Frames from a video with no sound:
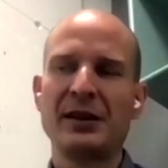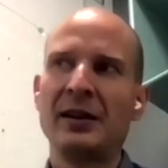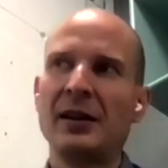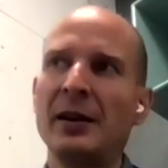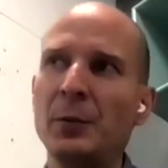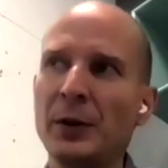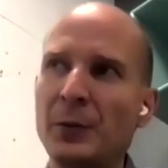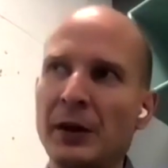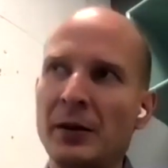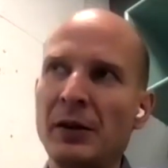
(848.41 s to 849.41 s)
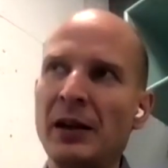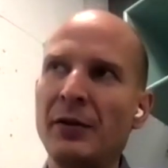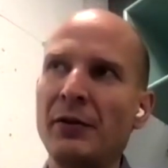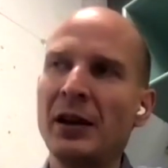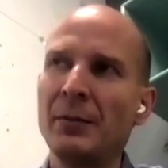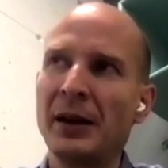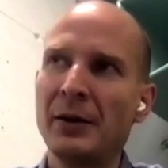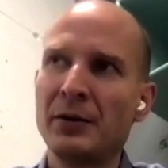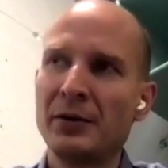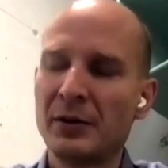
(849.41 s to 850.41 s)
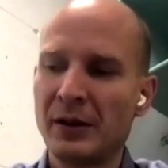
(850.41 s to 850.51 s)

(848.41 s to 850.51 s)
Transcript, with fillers: And, and what we are really thrilled about